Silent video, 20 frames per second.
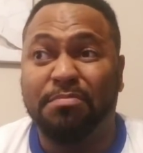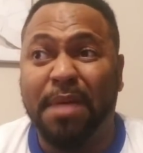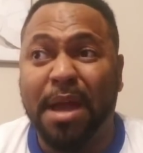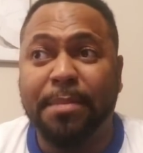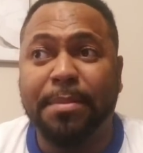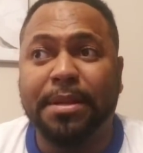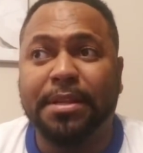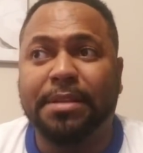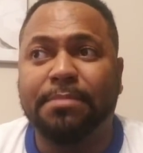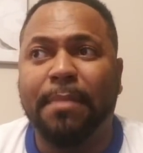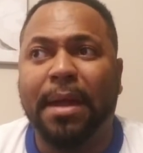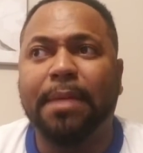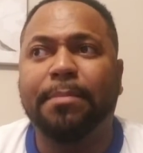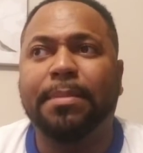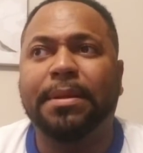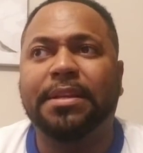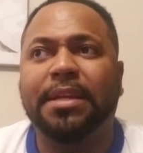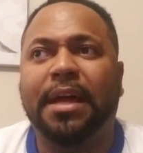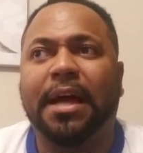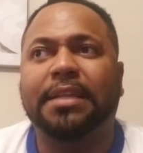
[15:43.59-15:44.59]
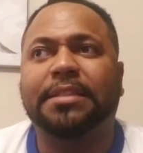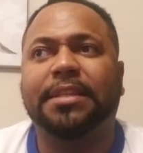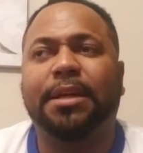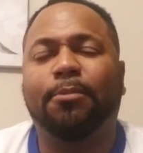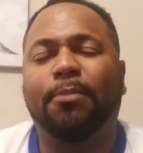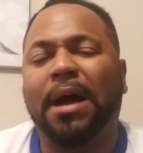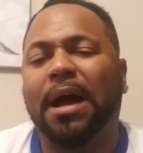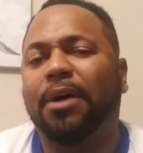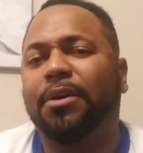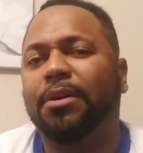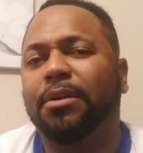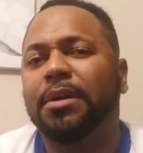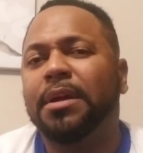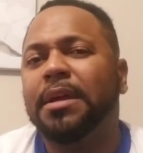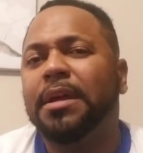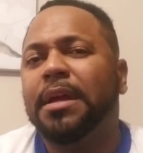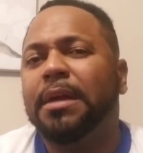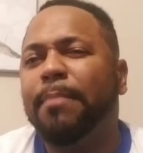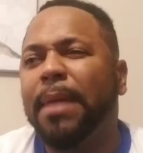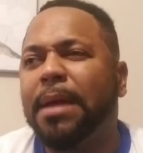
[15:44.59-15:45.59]
Maybe Deontay Wilder,
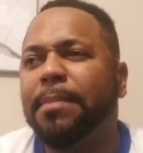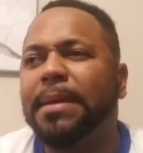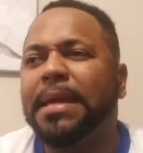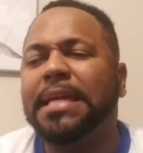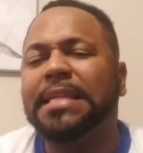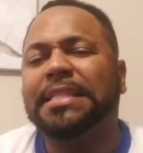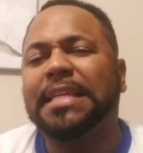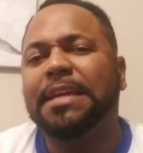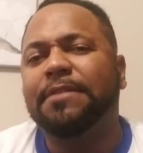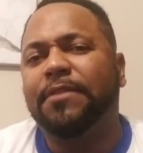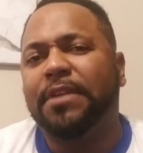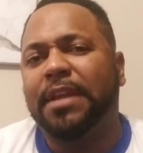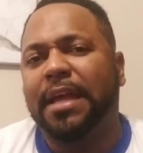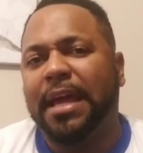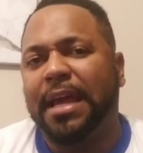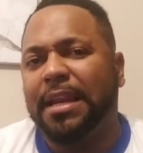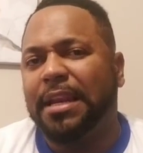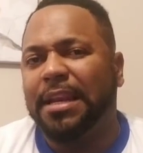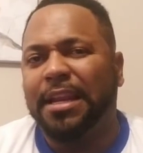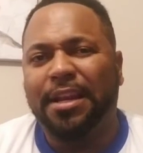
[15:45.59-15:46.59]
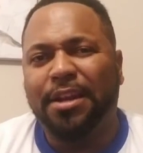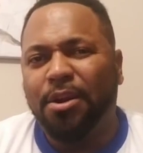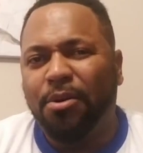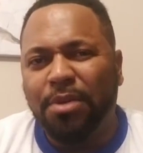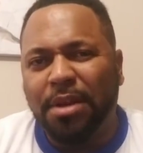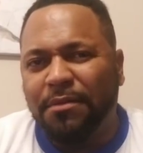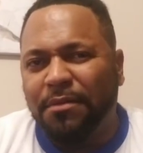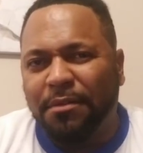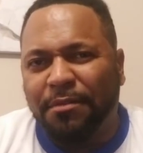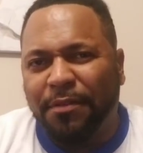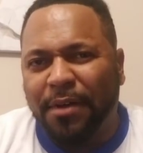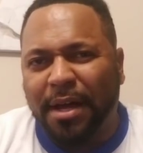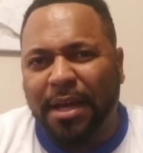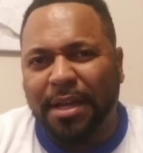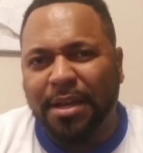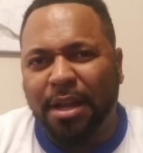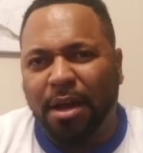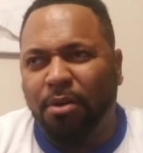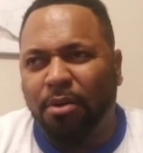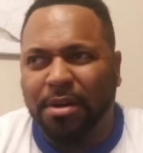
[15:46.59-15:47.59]
maybe he's even-handed and don't even
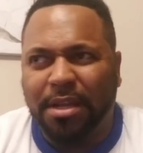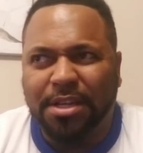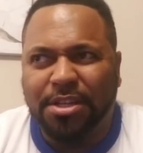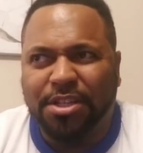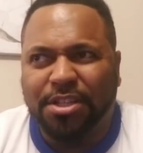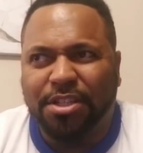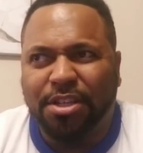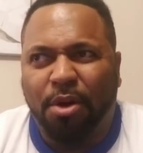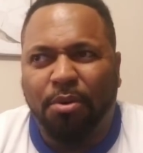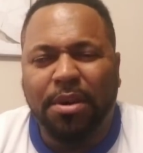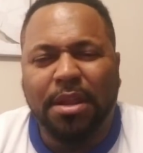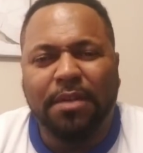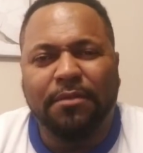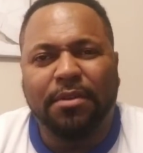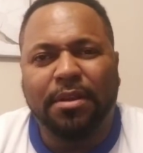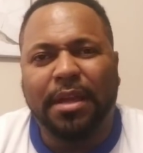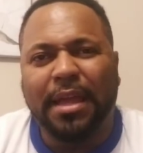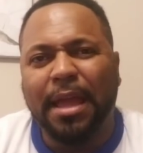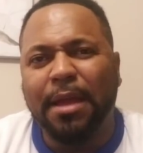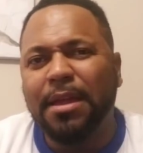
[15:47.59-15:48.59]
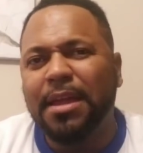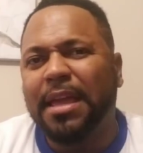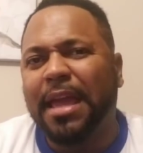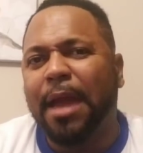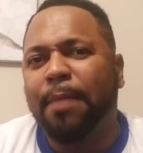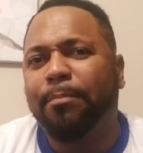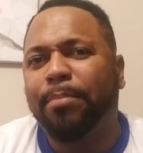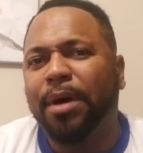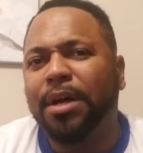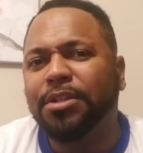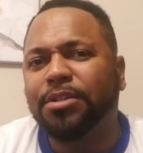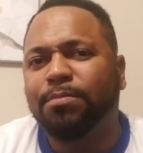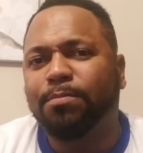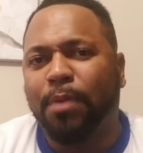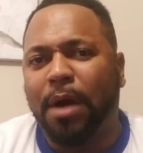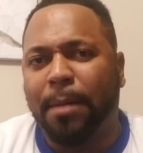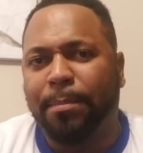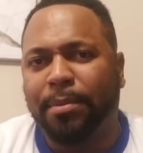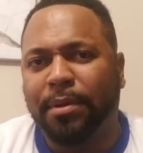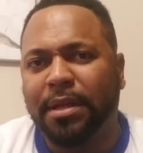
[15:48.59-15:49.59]
fucking know it. He just don't even, he can't punch
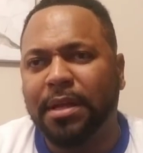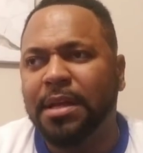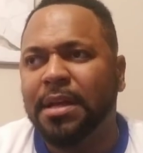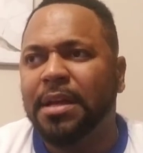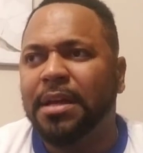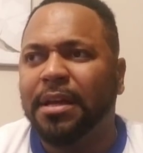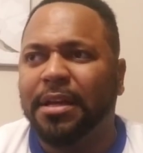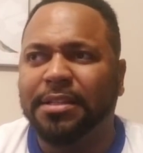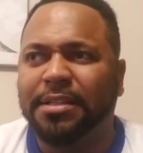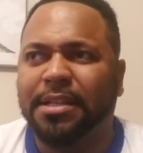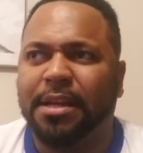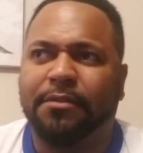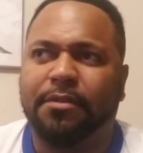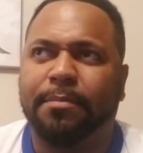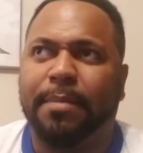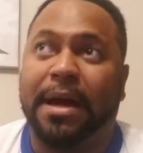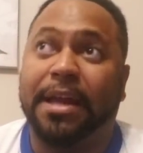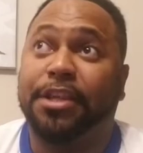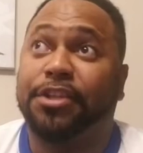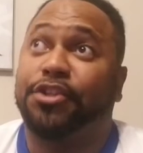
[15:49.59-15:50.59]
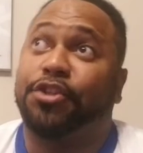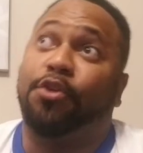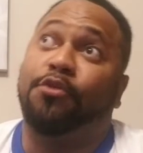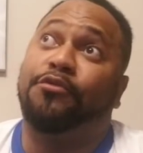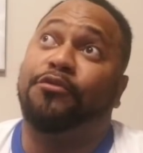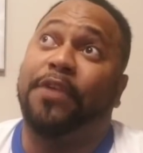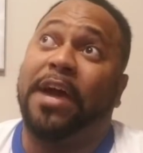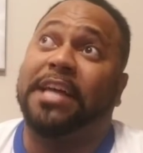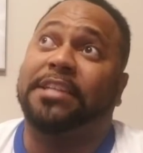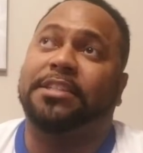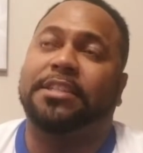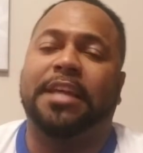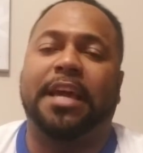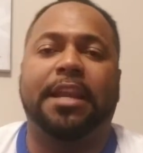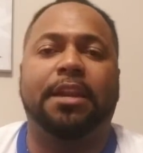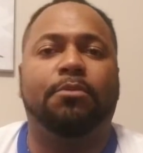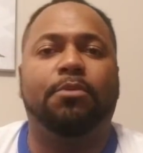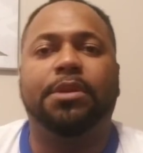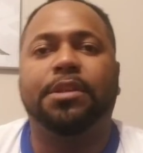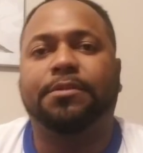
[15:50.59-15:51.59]
properly because everybody's so
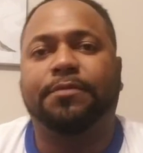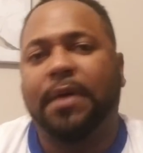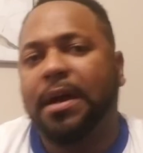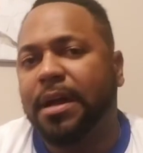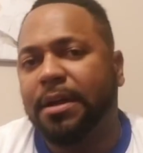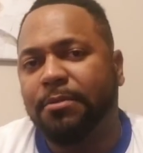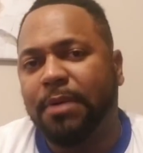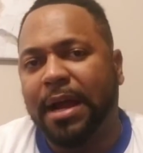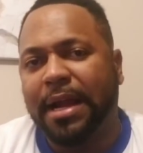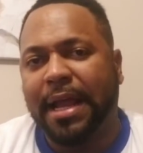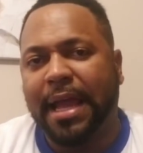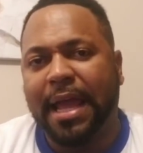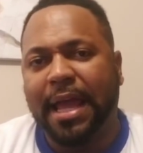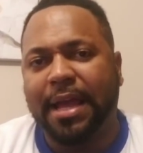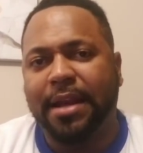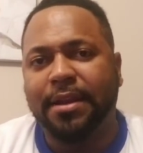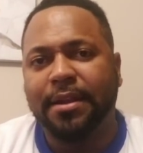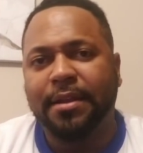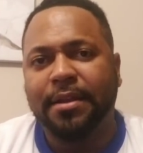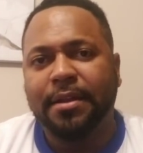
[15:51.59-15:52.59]
fascinated with his fucking right hand.